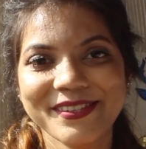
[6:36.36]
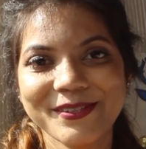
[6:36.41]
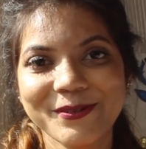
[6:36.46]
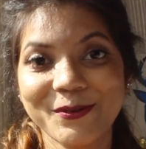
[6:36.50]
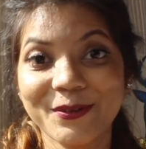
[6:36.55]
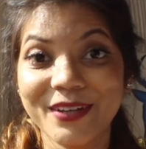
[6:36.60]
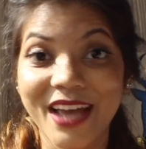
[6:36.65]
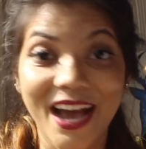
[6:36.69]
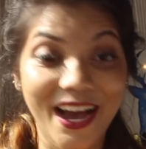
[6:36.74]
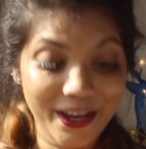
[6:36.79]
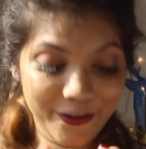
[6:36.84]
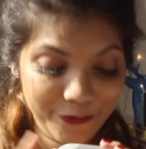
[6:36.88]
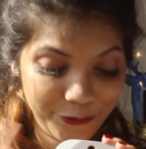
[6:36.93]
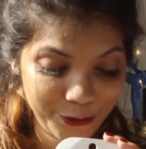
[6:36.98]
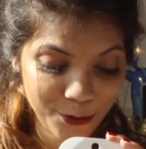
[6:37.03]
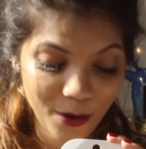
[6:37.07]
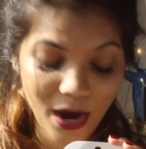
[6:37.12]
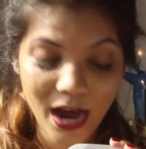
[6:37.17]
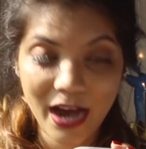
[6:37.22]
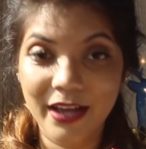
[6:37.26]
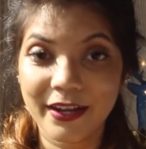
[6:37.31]
So yeah, if
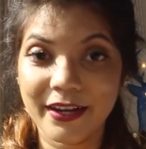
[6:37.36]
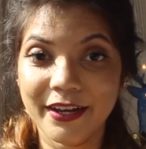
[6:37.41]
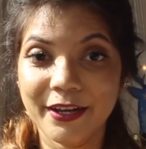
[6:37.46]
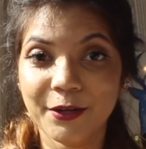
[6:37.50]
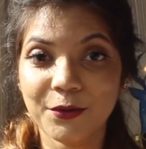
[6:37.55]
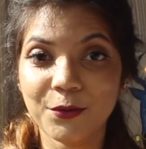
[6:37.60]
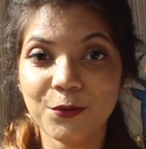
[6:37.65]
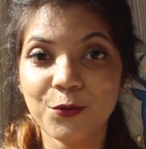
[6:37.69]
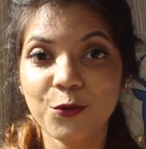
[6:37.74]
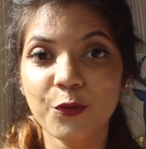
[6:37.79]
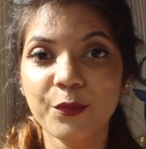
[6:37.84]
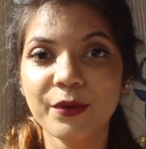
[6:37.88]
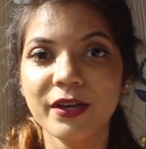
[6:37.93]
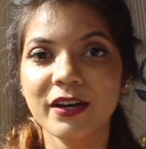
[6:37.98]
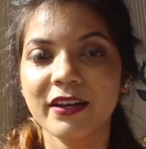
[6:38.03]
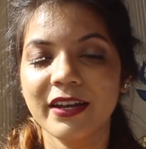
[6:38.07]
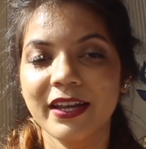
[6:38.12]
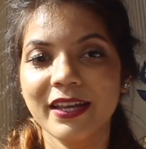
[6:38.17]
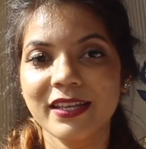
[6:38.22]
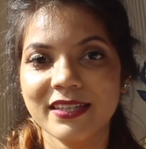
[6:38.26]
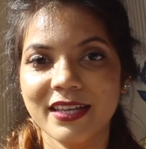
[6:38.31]
you are into hoop
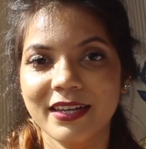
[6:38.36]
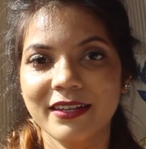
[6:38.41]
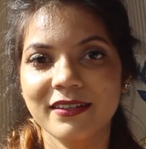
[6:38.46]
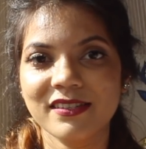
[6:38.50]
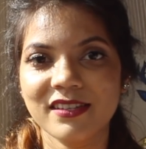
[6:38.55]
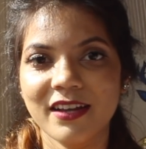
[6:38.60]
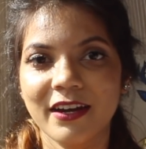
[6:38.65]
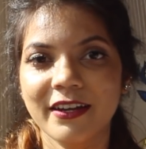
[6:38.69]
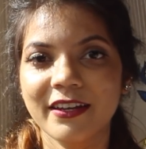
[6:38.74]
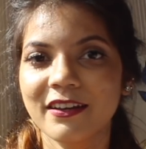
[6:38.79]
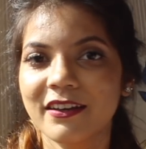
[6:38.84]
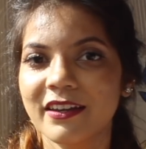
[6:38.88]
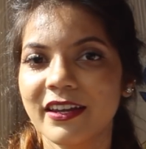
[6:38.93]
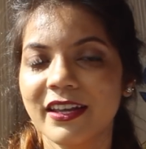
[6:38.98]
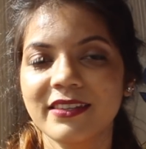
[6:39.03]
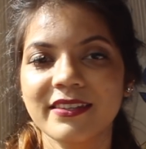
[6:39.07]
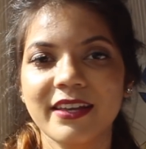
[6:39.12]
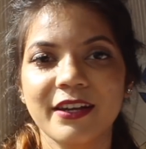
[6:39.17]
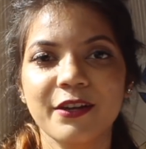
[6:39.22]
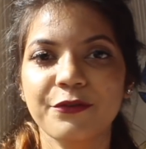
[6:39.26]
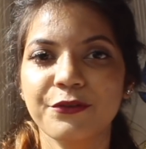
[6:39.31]
earrings and stud
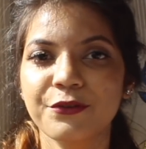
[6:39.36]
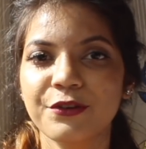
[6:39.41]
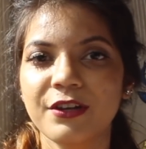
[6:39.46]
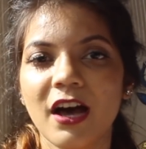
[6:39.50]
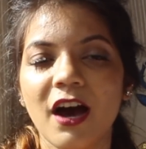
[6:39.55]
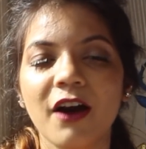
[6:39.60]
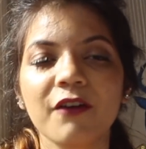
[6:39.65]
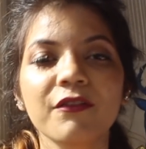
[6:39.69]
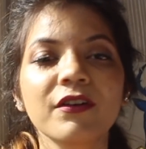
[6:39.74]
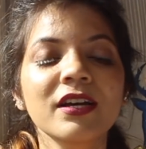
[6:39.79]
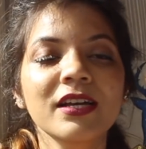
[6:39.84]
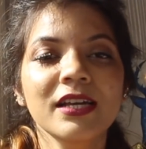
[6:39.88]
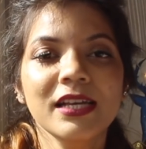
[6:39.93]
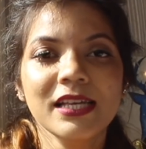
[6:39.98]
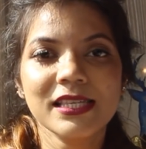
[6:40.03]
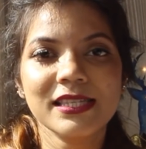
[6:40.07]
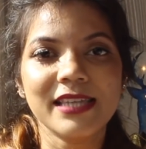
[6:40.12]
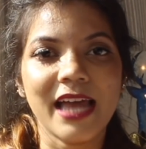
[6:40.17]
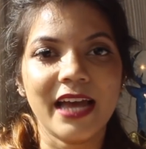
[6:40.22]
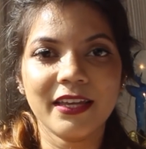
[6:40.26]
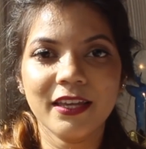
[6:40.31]
earrings, and if you love
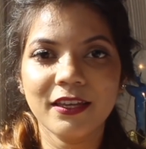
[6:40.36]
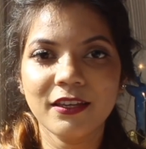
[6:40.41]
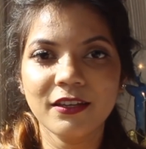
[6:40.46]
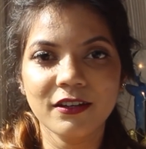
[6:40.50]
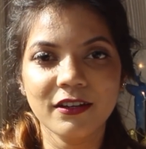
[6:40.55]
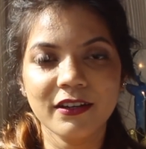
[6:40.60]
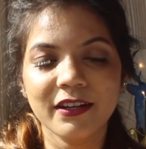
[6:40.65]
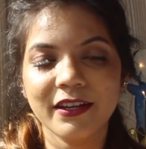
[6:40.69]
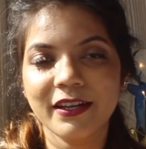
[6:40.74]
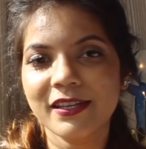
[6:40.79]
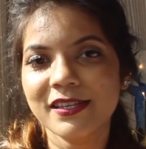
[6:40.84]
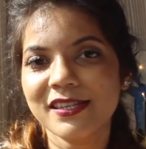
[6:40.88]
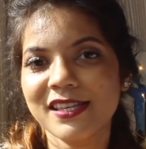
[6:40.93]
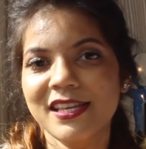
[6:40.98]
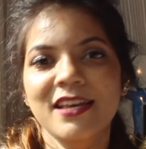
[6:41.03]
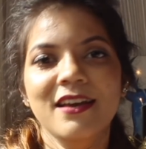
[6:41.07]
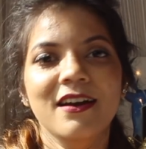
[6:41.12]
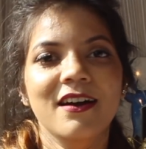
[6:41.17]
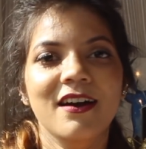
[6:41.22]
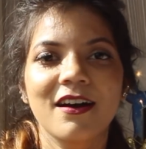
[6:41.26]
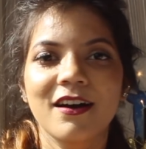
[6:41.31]
stacking earrings,
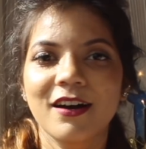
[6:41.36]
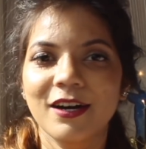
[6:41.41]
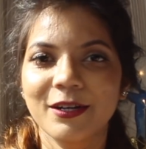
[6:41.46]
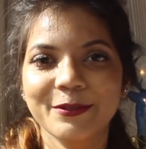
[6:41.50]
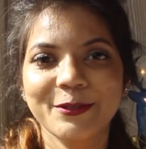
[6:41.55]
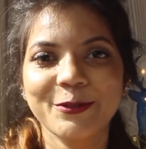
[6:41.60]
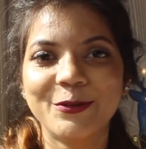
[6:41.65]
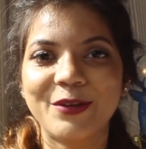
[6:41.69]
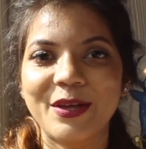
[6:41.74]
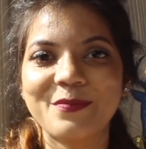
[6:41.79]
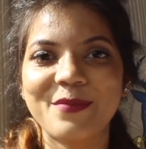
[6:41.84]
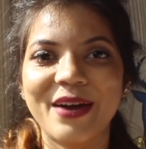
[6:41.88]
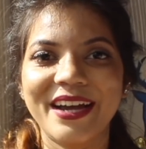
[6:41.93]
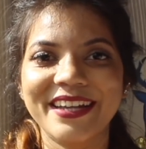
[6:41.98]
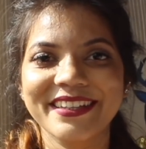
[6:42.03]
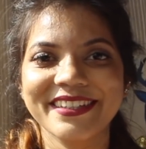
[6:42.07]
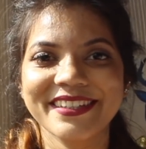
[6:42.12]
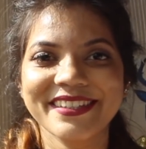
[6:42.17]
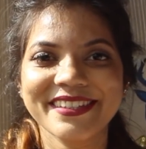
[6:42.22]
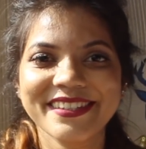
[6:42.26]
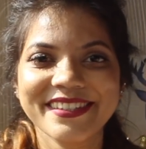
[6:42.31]
you can buy
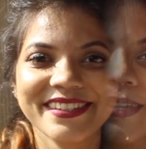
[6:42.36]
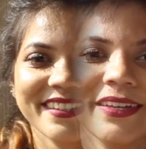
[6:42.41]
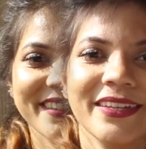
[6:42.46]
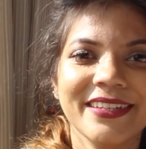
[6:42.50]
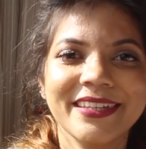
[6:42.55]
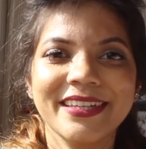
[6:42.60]
this.